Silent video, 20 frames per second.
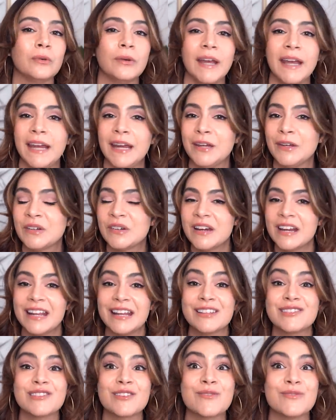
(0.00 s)
Great
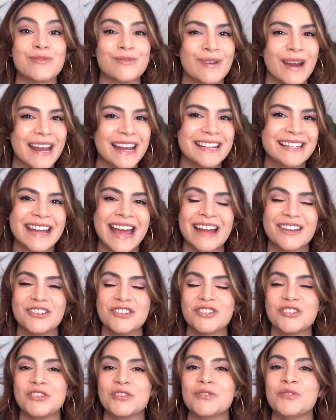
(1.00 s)
ingredients, great
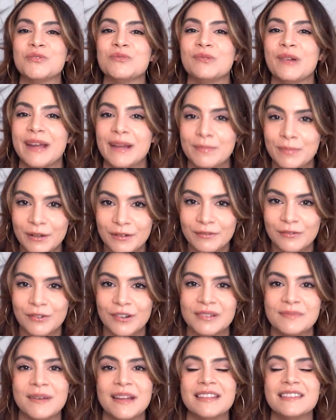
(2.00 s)
texture, great
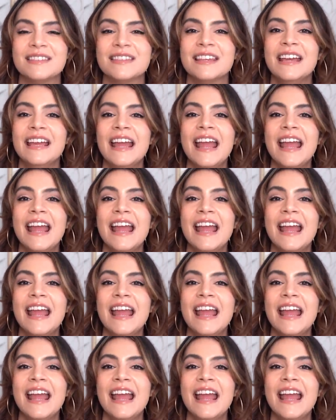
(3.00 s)
performance,